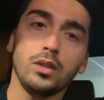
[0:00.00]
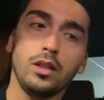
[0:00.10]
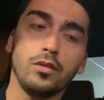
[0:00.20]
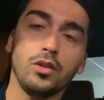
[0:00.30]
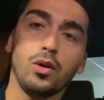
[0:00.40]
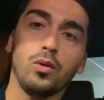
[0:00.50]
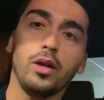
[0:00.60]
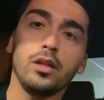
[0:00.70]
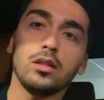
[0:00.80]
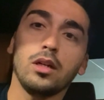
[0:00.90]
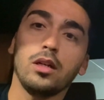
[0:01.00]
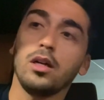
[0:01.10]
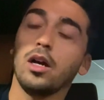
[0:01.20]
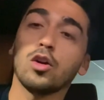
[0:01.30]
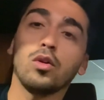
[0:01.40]
even though it's a
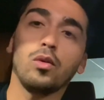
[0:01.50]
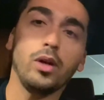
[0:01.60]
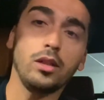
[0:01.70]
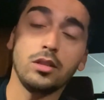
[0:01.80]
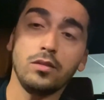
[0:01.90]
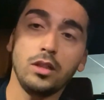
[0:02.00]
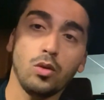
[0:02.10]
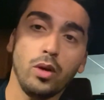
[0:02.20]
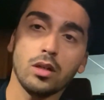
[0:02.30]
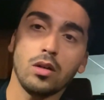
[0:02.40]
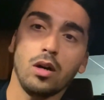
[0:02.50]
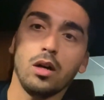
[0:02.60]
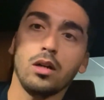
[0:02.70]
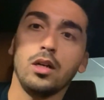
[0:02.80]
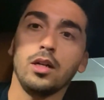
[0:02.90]
relatively quick
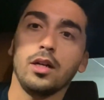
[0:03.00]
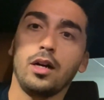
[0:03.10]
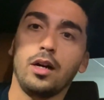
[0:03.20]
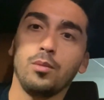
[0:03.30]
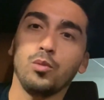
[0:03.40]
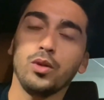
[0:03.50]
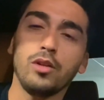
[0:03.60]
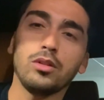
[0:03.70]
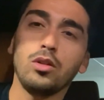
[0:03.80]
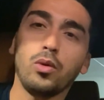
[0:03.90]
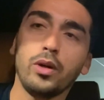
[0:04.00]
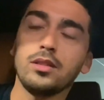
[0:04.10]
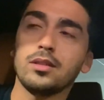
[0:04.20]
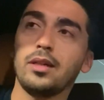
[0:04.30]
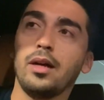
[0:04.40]
car, without the
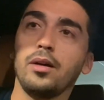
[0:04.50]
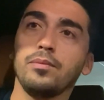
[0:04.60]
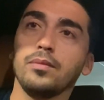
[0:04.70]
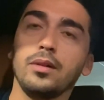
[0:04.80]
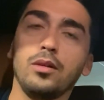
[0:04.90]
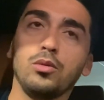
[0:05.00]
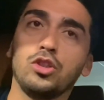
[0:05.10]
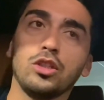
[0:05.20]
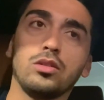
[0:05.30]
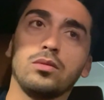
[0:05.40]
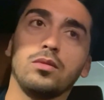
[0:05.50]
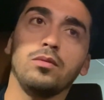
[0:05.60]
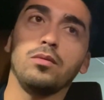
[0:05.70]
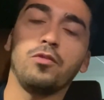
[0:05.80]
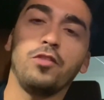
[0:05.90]
noise, it was just
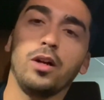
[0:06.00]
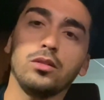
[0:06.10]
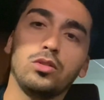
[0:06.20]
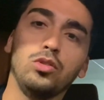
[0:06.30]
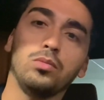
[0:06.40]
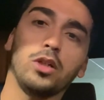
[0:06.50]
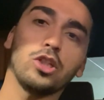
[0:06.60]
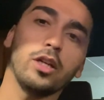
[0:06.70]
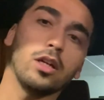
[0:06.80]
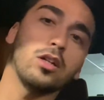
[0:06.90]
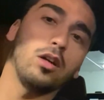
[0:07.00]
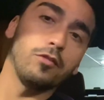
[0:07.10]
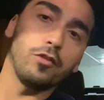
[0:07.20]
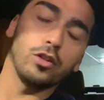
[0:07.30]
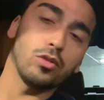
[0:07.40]
felt too much like a
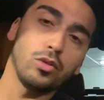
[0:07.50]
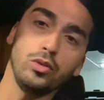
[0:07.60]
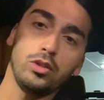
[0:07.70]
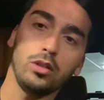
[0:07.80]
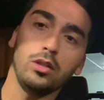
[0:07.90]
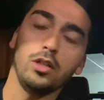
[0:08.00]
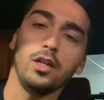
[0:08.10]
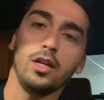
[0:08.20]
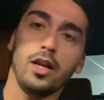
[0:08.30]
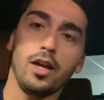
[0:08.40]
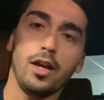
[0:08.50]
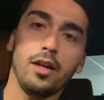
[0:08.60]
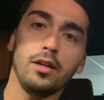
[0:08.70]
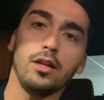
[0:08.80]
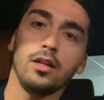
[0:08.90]
comfort cruiser,
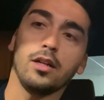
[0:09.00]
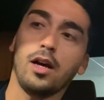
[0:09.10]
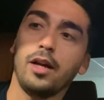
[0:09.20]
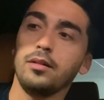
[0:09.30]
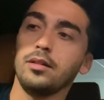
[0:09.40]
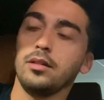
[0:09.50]
and not